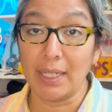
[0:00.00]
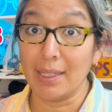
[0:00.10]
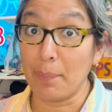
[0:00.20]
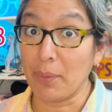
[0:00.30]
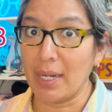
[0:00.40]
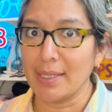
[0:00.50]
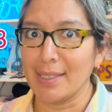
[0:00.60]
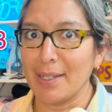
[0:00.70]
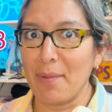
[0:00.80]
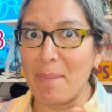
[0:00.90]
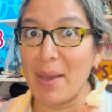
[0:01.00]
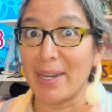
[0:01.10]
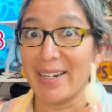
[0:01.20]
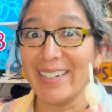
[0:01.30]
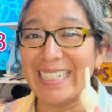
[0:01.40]
And the price is even
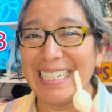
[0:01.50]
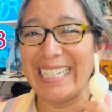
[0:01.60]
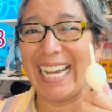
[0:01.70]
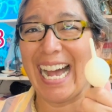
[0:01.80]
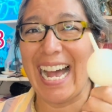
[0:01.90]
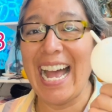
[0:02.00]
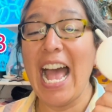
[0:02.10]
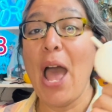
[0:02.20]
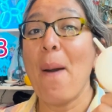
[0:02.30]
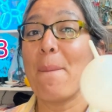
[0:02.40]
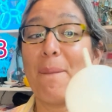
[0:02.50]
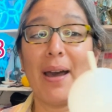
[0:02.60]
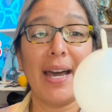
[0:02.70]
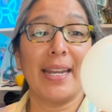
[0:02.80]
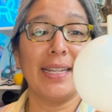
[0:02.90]
better.
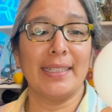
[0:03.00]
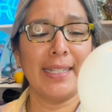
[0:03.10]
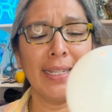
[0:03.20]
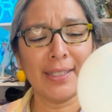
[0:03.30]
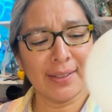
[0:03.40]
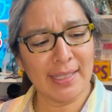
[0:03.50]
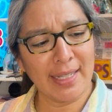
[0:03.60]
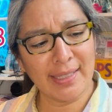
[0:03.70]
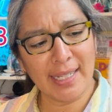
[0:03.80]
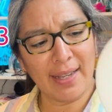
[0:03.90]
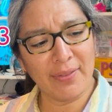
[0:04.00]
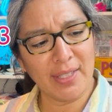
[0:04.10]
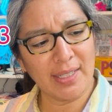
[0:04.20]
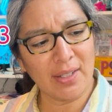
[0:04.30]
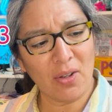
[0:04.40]
But they sometimes have
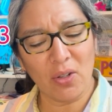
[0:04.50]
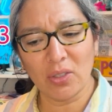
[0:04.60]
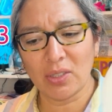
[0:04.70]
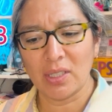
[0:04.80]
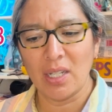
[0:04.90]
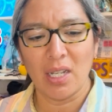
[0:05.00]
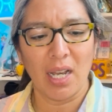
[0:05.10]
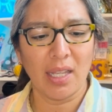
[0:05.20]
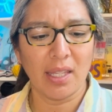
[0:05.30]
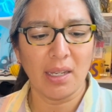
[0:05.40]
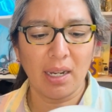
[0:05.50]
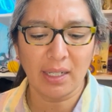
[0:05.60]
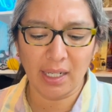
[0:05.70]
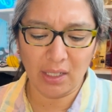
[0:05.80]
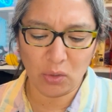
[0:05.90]
these holes. I think are
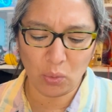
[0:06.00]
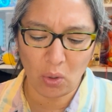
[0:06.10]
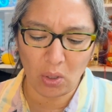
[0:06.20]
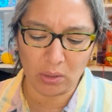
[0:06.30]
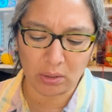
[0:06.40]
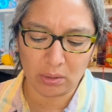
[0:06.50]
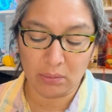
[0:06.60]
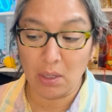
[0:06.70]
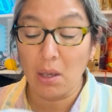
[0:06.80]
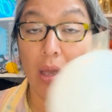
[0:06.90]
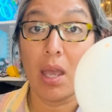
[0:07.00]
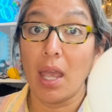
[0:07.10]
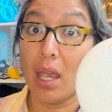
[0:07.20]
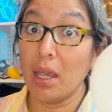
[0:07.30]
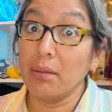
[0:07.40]
getting too old.
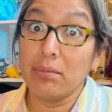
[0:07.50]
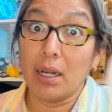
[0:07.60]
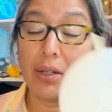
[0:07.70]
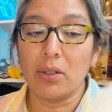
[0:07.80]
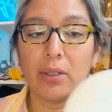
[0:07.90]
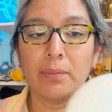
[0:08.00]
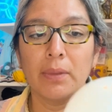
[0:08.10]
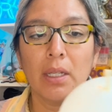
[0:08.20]
I don't know.